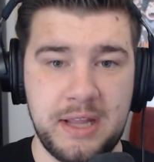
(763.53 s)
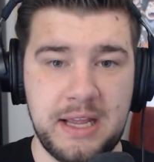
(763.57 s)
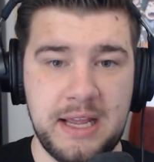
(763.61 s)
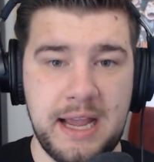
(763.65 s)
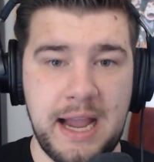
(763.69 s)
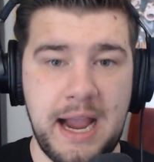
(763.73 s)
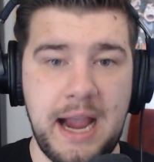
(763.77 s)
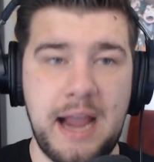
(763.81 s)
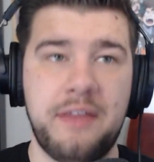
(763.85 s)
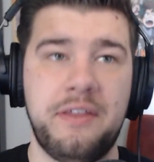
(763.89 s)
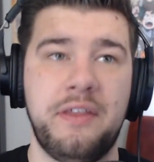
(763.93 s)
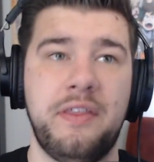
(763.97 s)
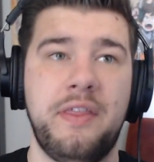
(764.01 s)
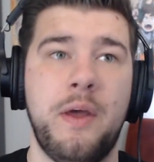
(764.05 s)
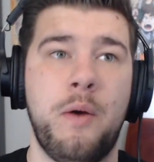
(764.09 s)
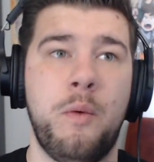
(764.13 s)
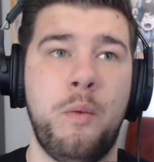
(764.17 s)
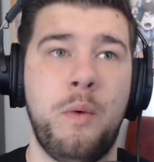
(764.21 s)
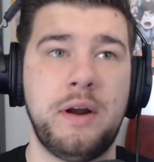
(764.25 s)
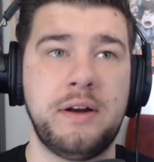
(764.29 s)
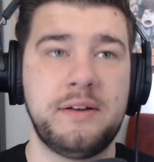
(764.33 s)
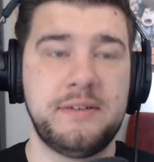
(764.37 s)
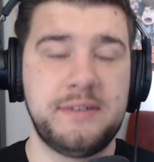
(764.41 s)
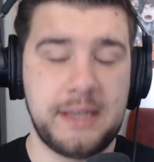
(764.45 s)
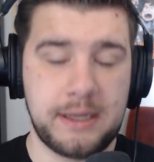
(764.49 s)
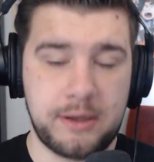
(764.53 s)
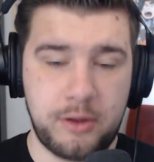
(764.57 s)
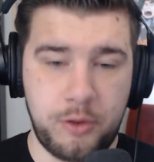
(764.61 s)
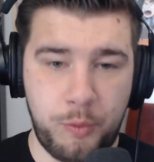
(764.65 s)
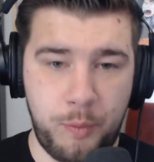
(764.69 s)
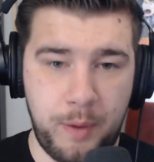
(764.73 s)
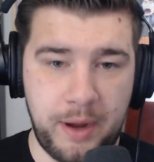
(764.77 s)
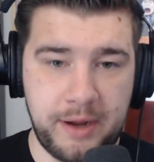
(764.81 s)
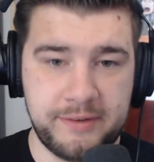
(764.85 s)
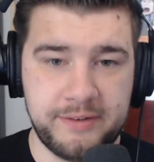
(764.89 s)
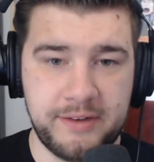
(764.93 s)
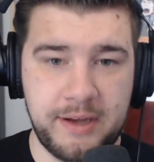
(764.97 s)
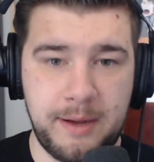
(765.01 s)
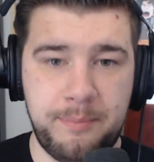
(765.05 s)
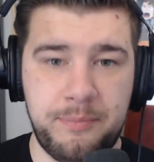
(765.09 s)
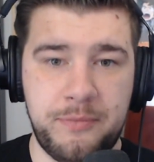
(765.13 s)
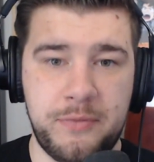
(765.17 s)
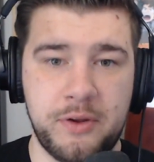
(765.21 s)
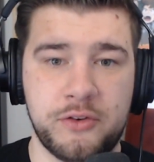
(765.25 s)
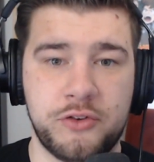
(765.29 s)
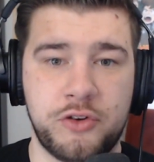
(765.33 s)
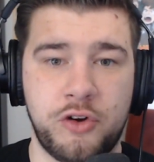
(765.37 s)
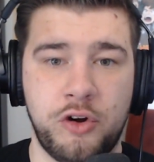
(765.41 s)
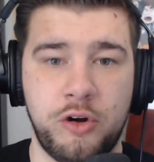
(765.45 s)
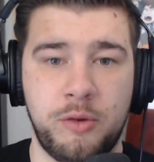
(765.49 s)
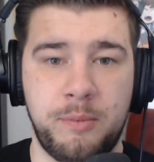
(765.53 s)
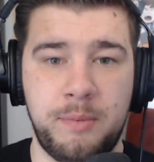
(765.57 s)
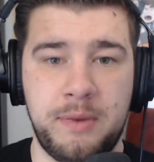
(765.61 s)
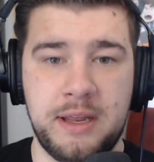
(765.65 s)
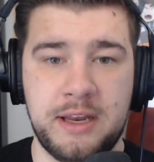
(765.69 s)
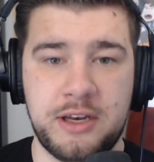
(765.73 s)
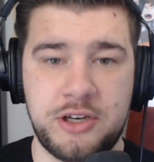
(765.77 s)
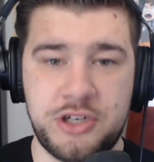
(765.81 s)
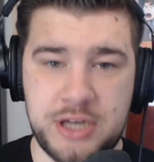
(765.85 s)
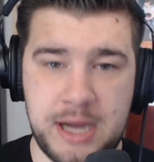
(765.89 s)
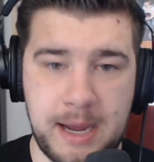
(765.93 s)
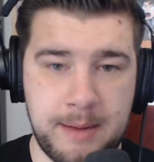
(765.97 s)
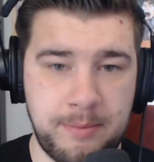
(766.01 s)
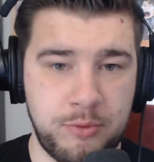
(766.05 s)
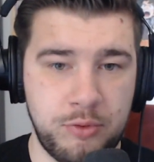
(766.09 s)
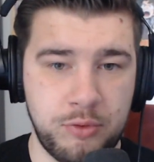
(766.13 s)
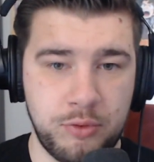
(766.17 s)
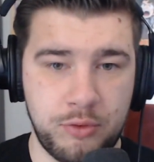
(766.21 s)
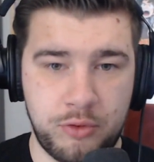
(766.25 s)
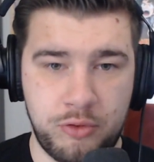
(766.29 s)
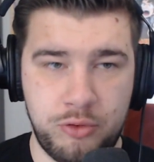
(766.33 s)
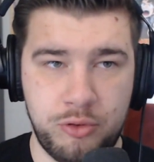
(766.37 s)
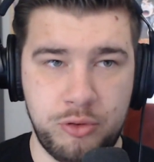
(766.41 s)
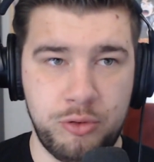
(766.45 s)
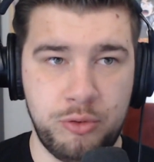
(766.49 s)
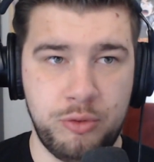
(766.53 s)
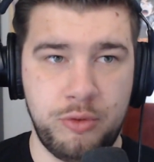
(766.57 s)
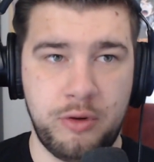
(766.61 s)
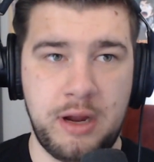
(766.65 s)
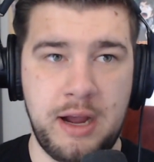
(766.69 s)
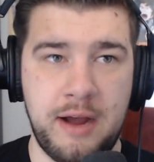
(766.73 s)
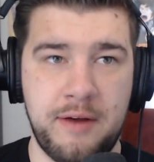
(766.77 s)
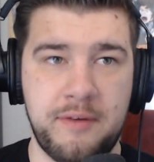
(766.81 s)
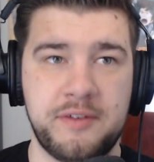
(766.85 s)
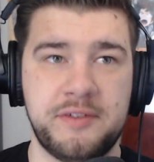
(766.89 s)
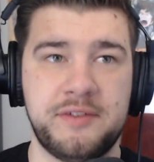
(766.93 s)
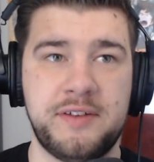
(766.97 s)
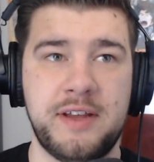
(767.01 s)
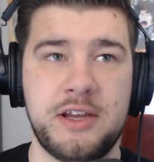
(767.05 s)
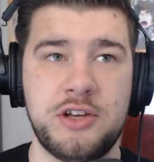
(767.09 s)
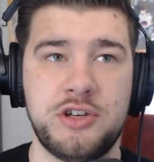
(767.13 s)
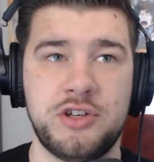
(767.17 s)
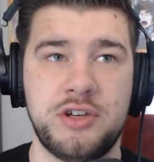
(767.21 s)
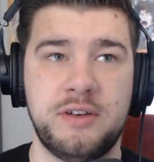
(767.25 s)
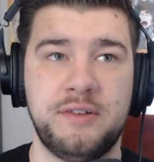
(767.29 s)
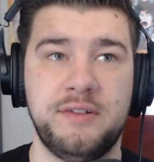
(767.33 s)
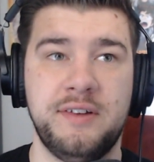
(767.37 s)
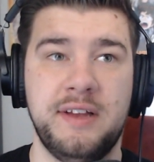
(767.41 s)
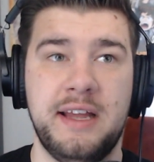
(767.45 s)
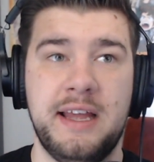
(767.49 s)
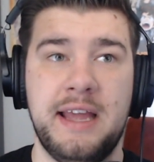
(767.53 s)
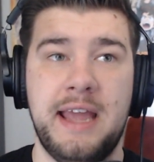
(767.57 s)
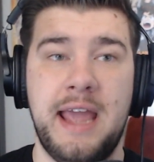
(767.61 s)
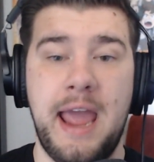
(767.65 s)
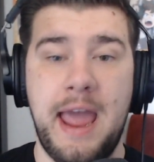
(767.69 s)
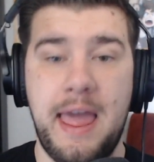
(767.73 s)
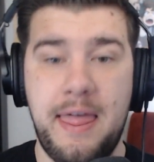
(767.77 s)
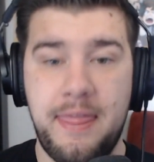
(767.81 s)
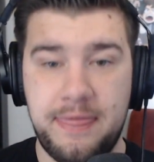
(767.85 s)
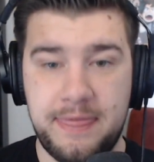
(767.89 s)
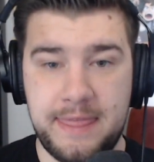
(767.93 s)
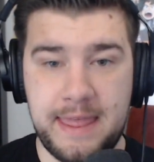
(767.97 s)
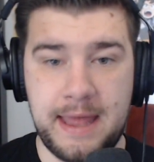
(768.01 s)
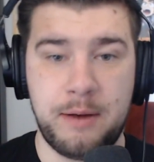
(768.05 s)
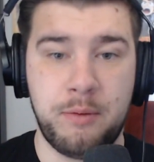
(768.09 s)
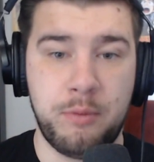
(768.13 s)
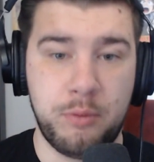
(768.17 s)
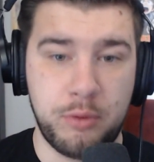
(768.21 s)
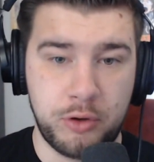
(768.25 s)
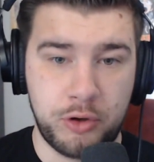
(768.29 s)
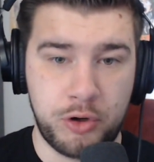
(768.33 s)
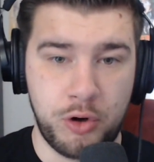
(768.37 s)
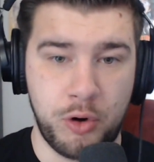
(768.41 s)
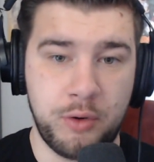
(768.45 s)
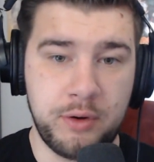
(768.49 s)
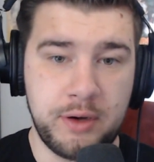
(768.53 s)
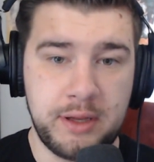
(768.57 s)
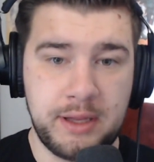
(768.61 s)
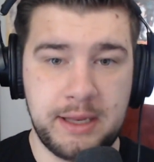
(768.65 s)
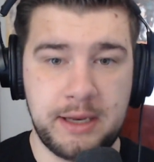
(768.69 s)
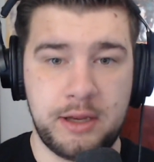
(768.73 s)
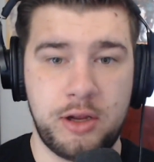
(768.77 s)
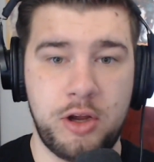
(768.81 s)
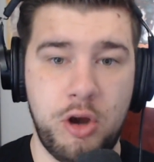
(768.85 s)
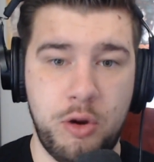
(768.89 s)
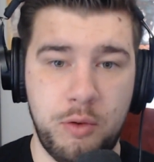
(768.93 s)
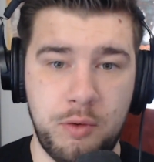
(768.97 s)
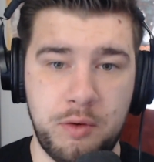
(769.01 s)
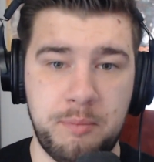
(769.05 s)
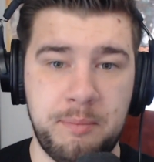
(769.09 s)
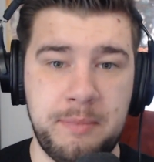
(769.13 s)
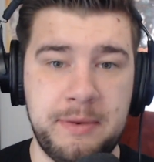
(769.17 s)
I think that once Deku wakes up, there's going to be a chapter or two of conversations, and then we're going to get going.